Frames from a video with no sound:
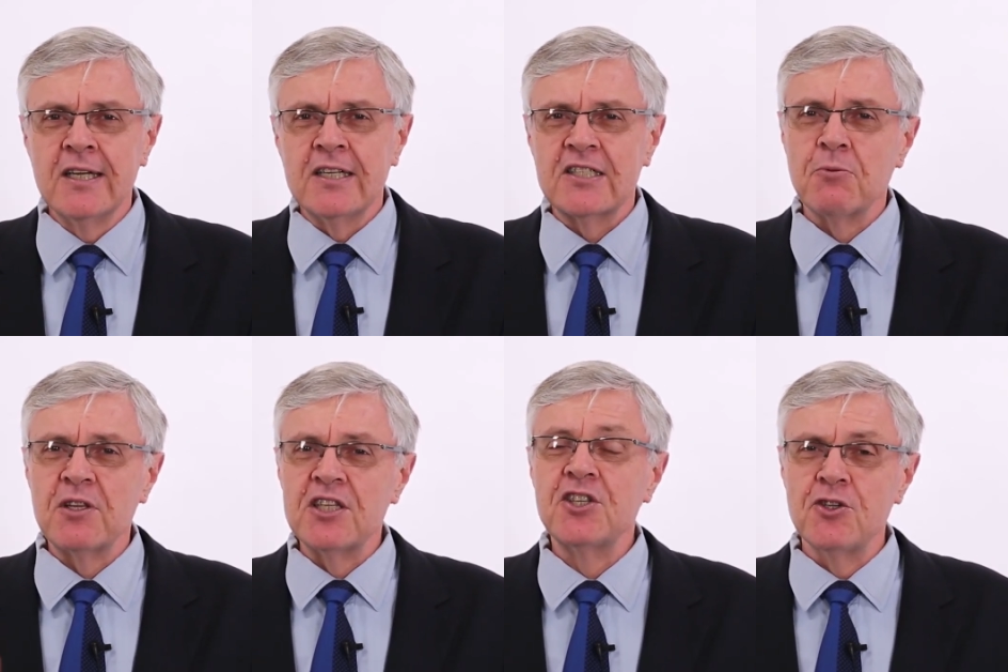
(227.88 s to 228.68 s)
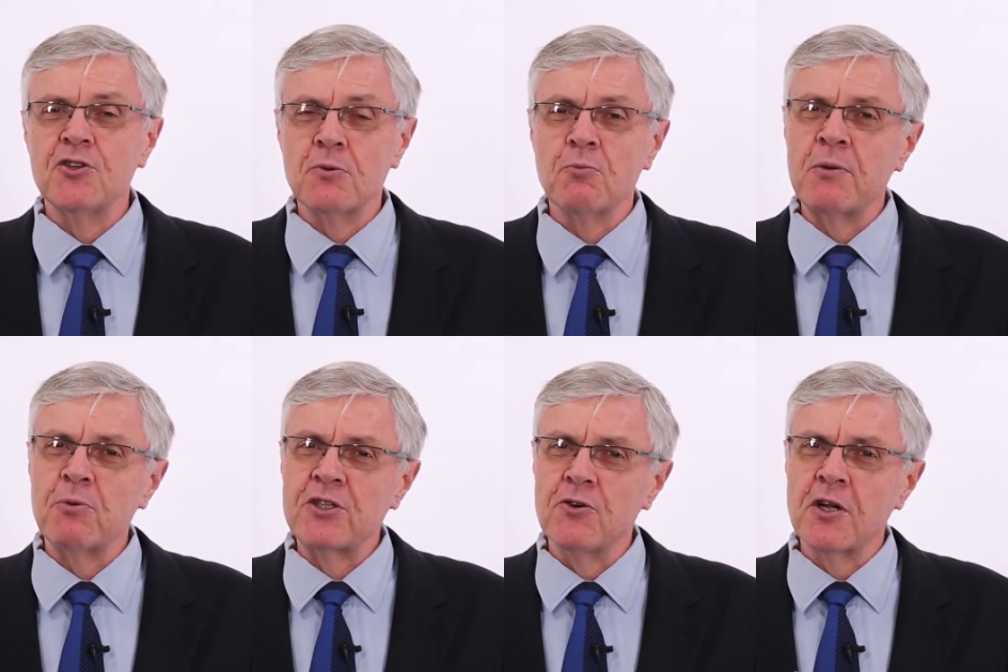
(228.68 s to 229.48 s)
So in this unit, when
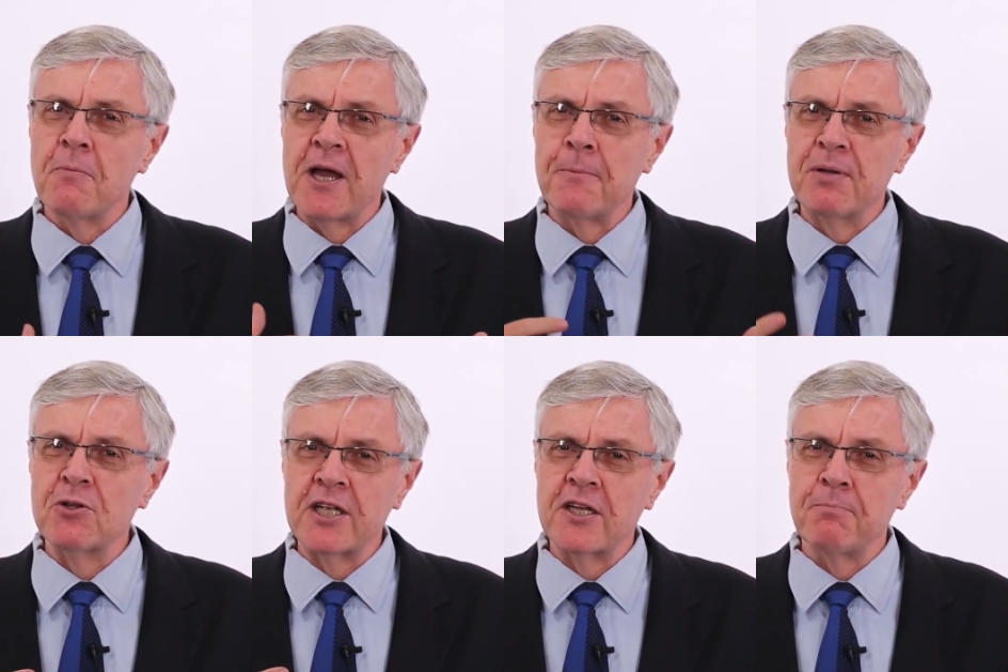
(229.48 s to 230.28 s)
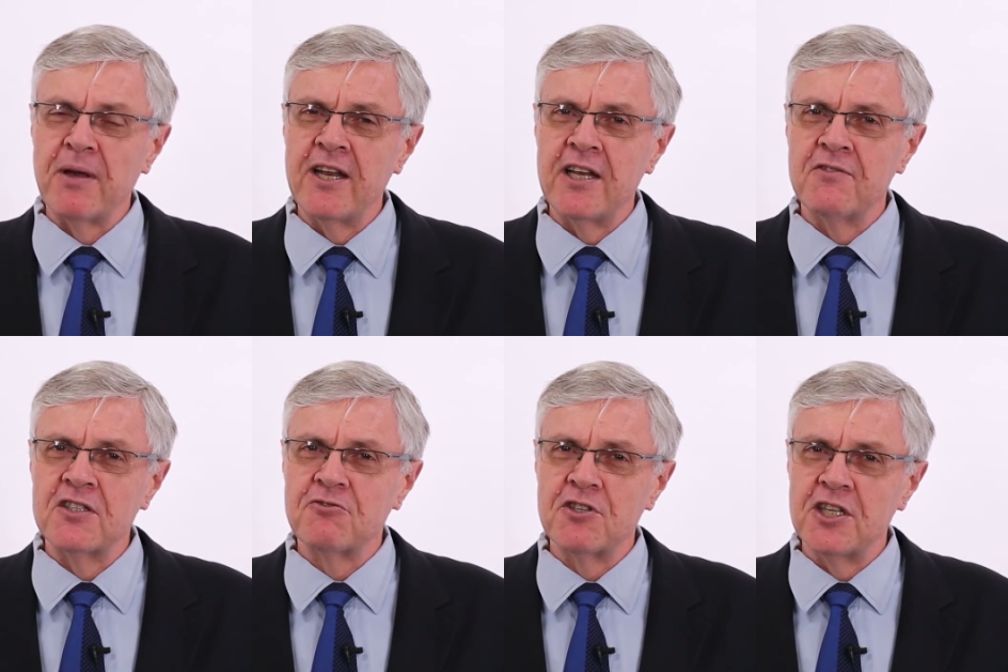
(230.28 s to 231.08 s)
we talk about building competitive
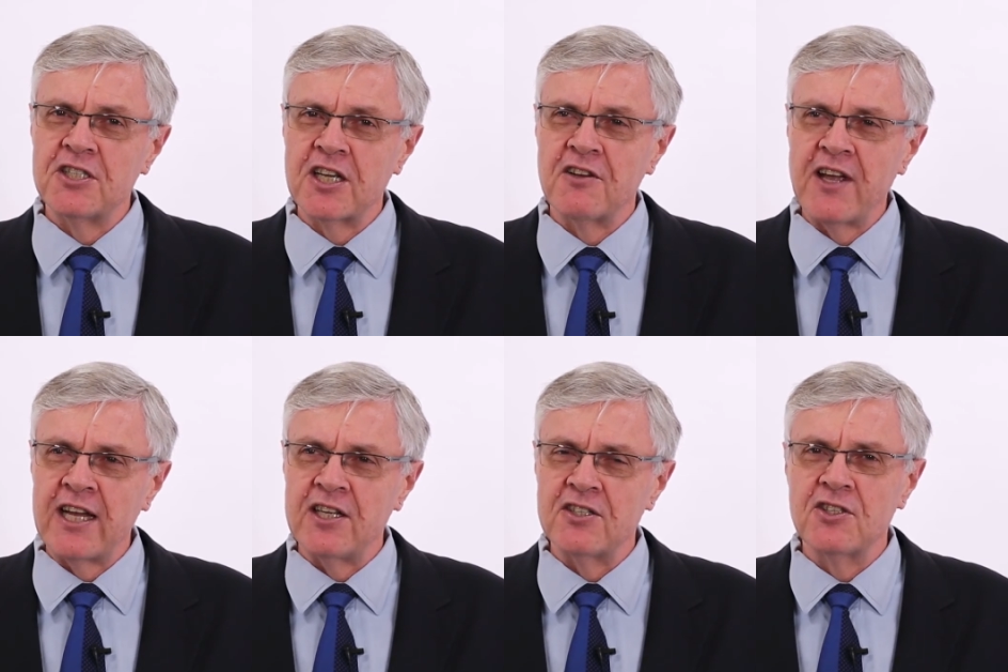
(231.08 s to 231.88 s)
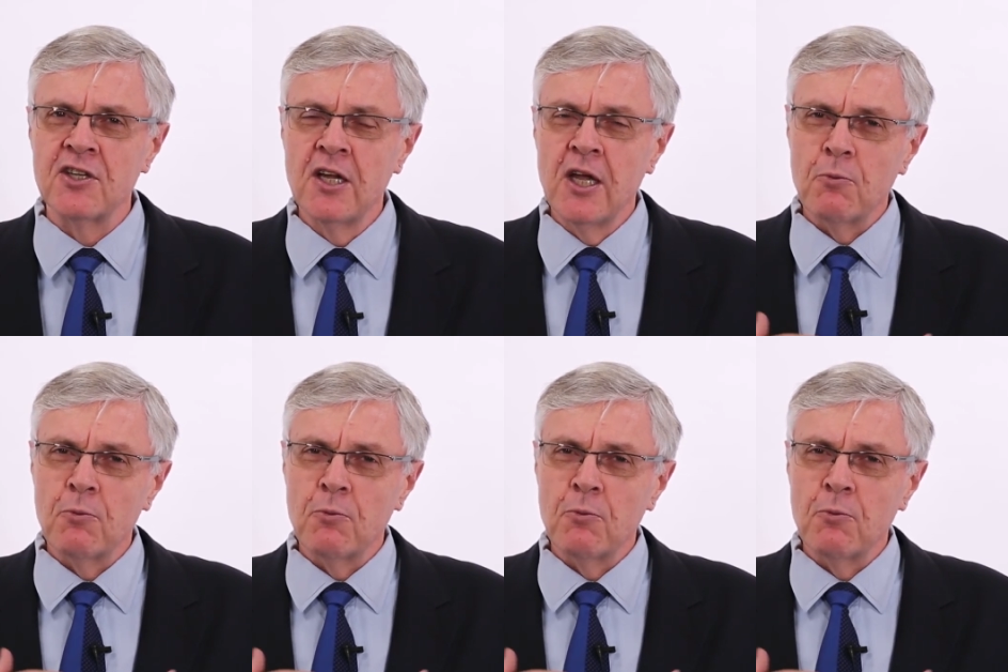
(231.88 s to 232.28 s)
and strategic advantage,